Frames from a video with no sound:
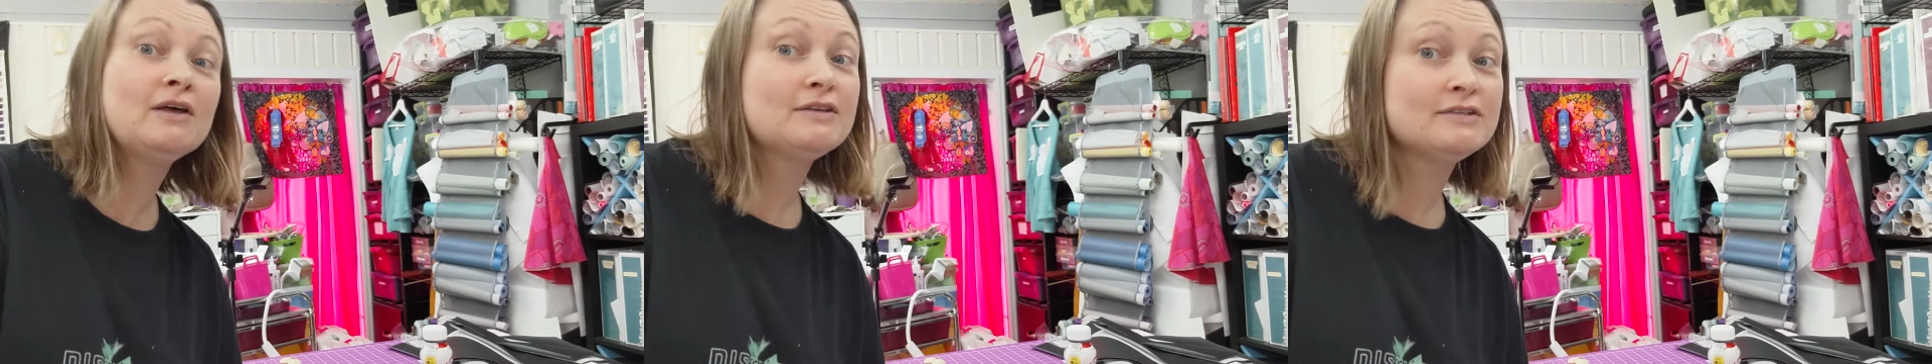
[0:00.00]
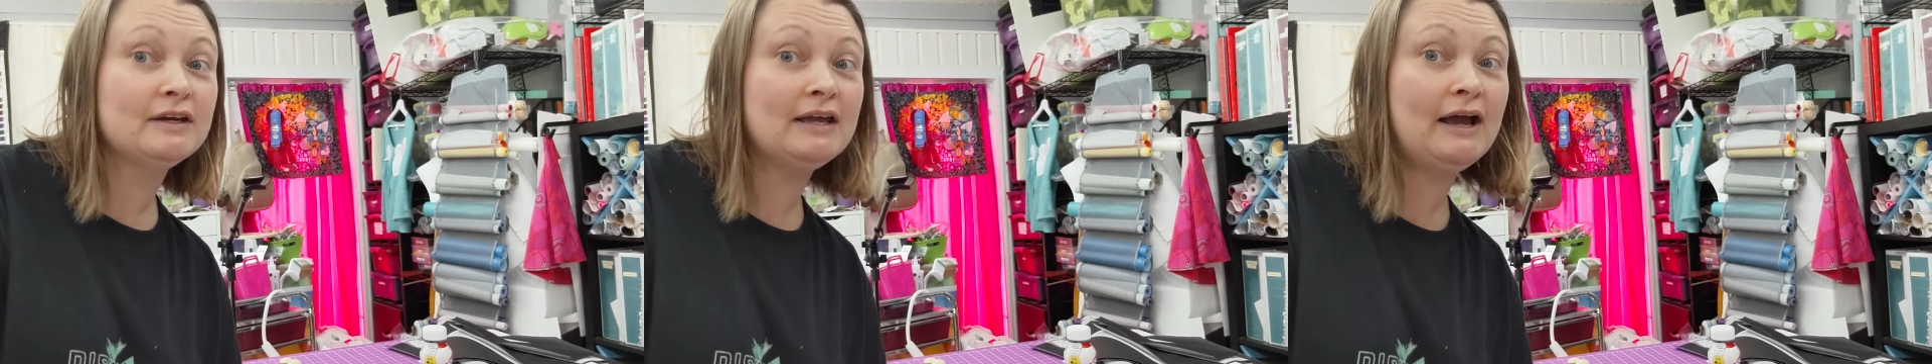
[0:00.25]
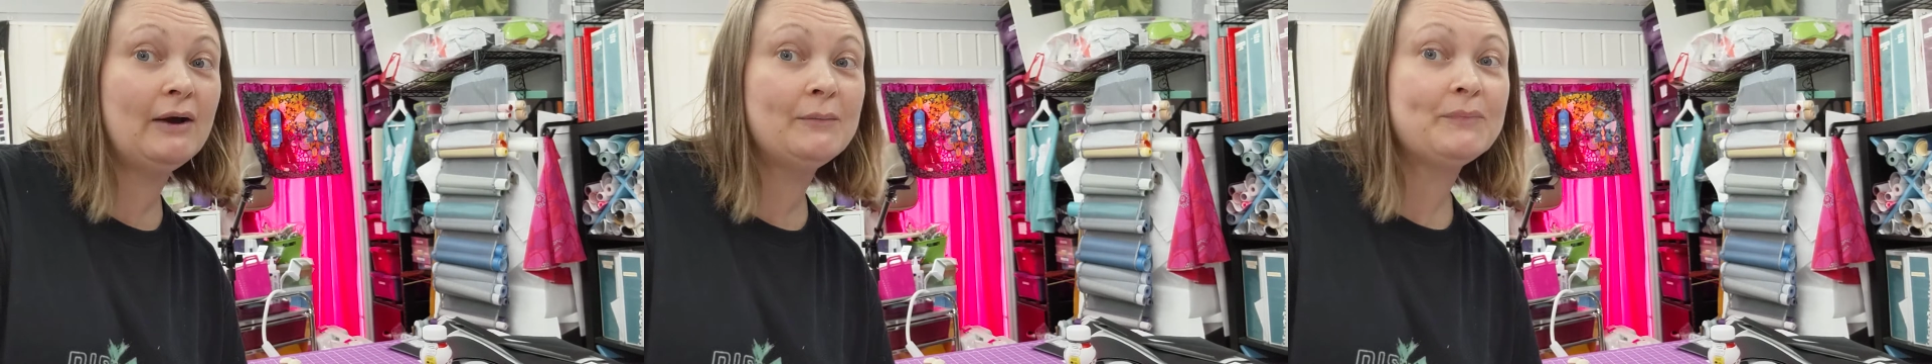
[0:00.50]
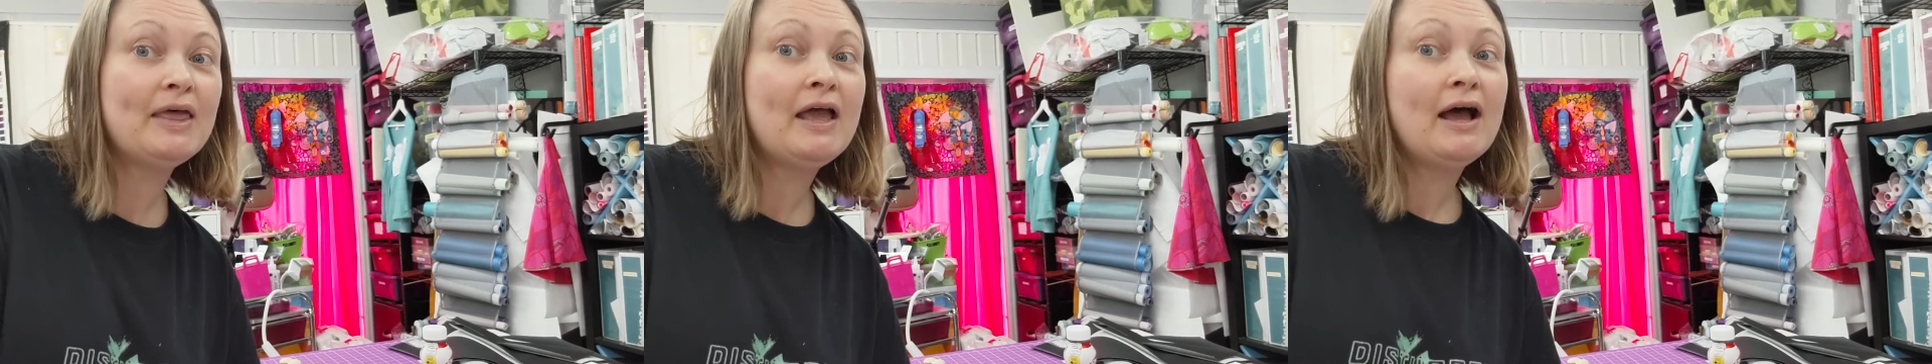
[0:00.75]
So anyhow,
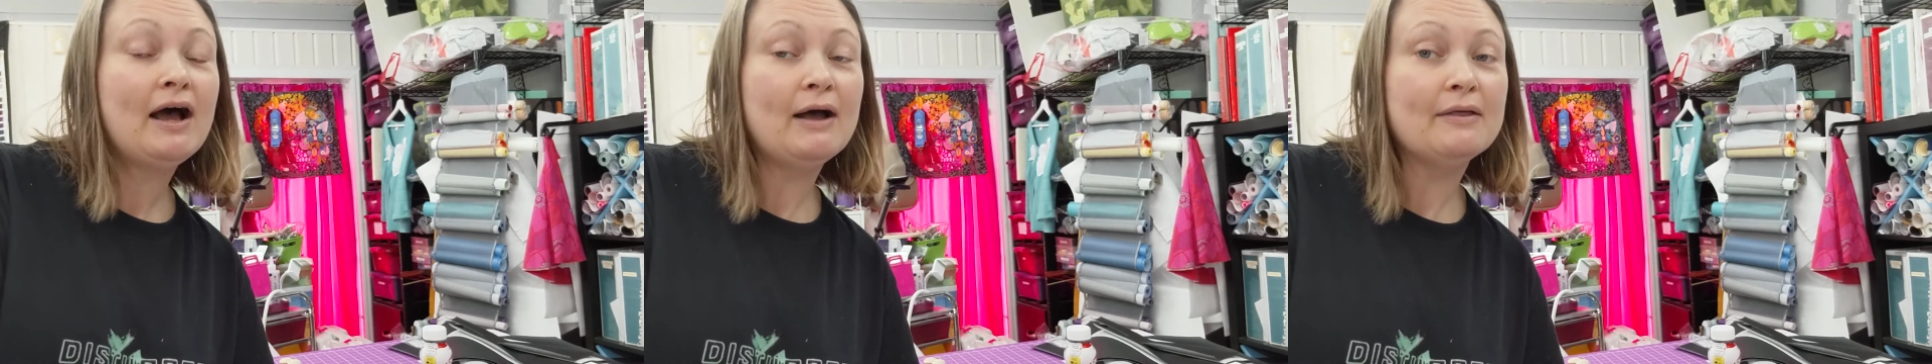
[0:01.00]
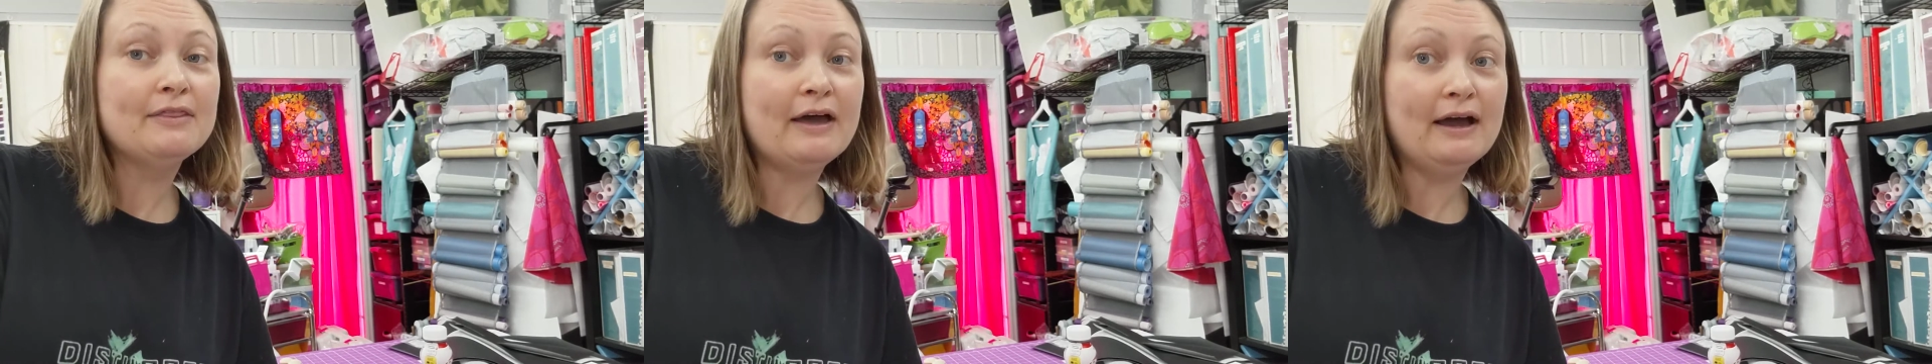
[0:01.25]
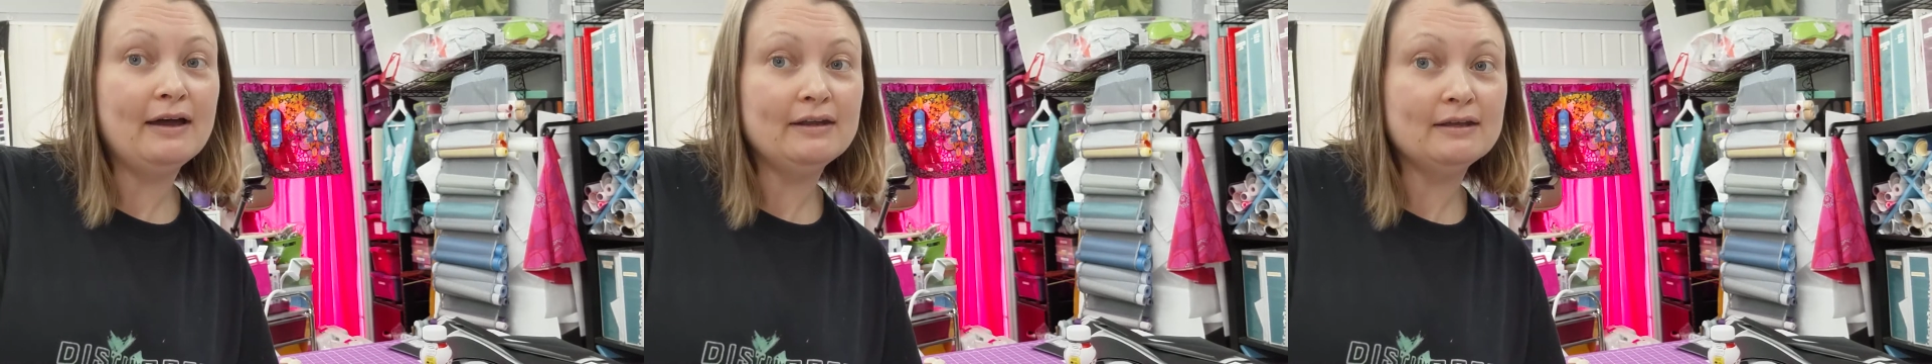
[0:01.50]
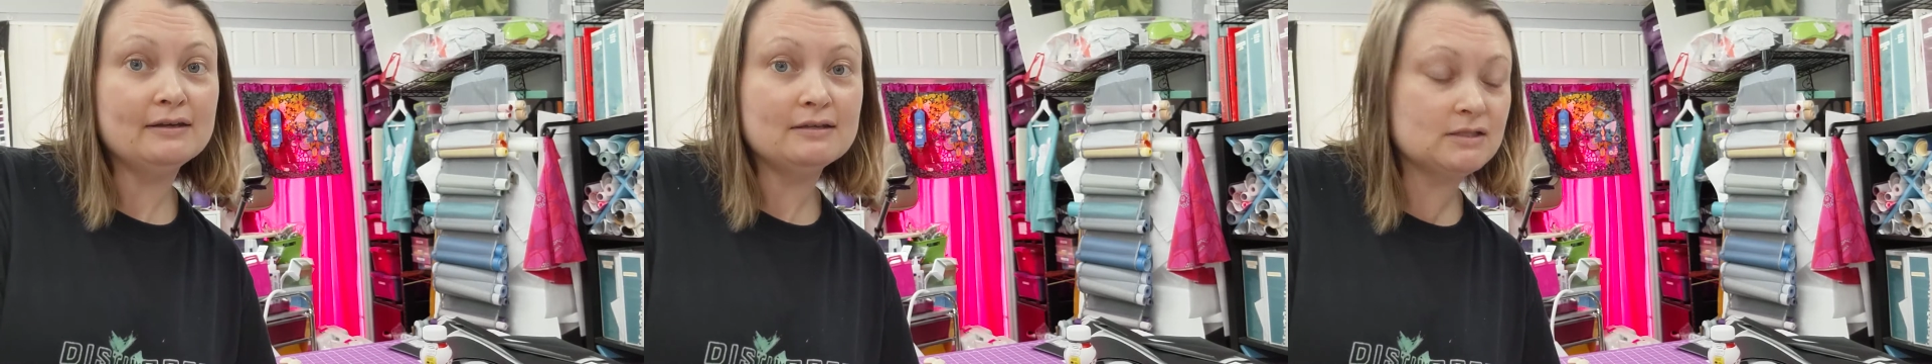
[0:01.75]
that
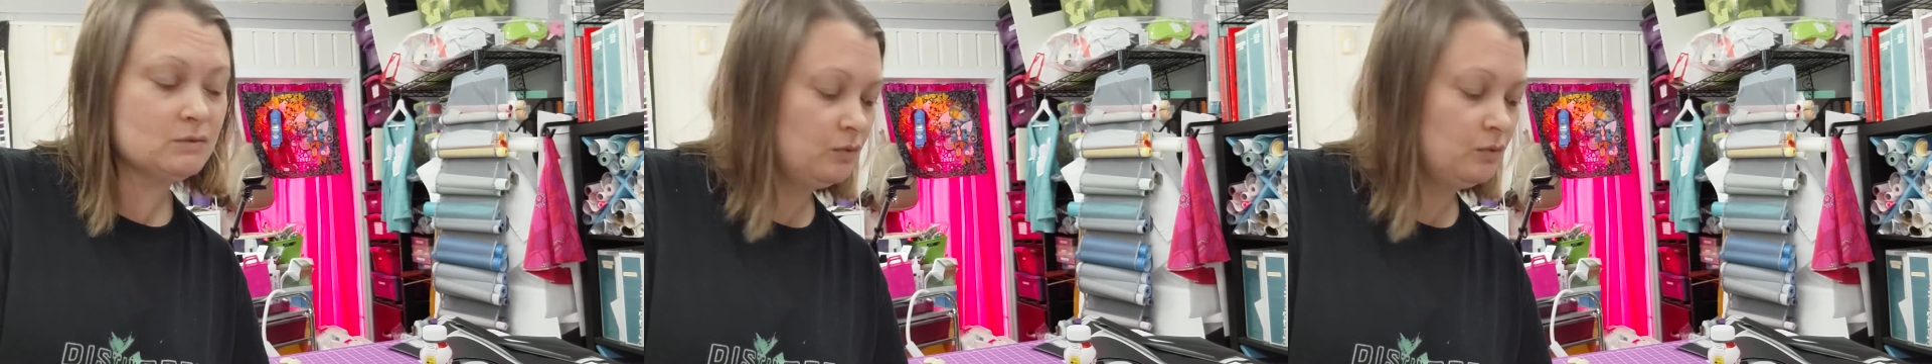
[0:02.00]
is